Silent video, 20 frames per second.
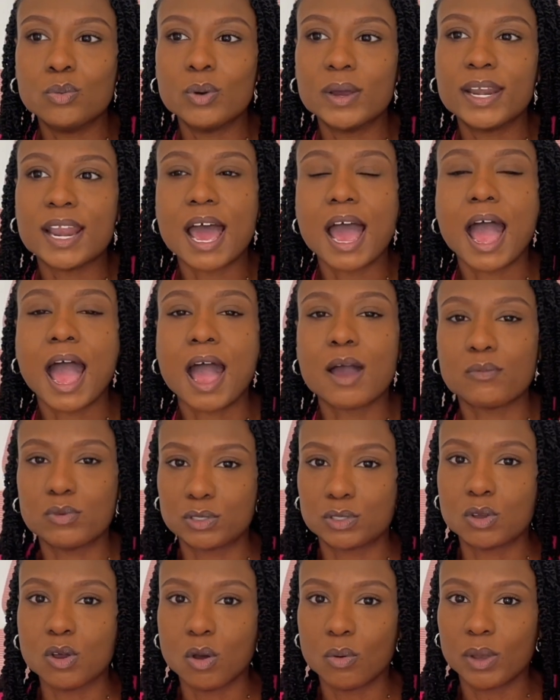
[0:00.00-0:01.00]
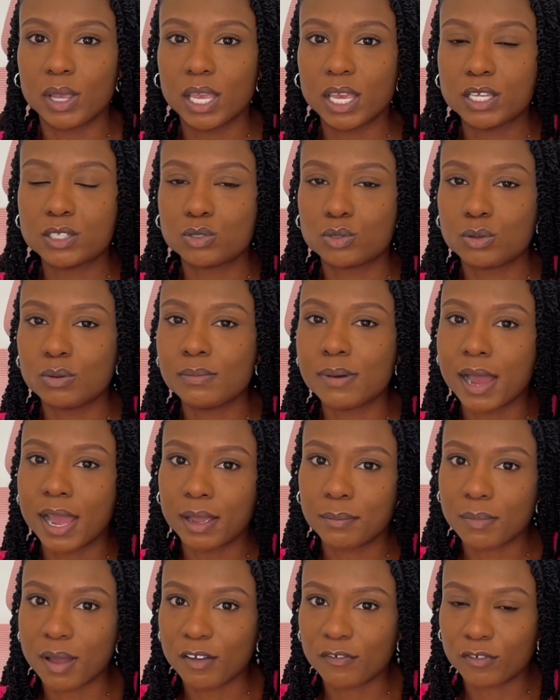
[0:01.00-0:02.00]
when I was going into buying
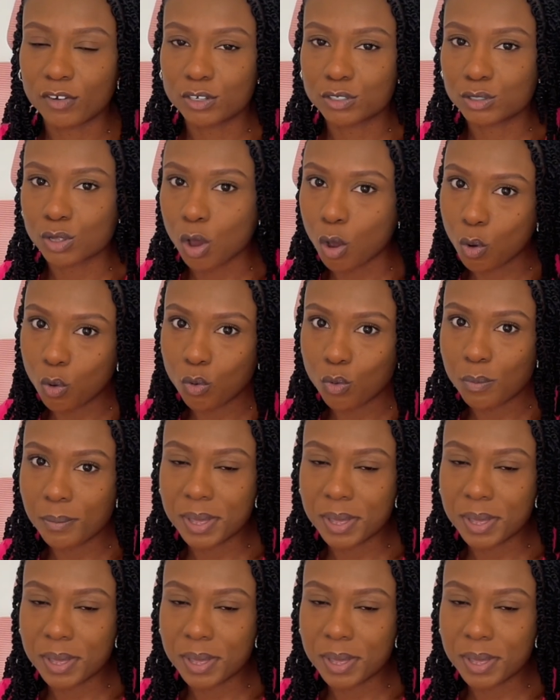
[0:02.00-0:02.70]
my first home.